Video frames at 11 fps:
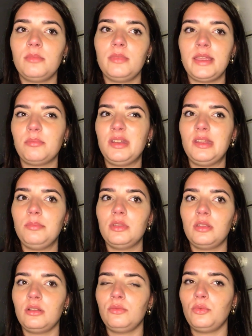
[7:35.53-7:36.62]
like
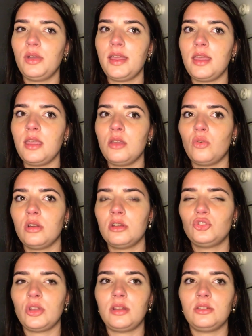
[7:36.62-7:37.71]
manipulative way or
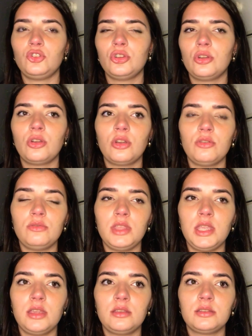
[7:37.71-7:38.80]
try to sugarcoat
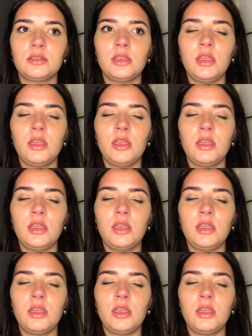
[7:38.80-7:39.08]
things,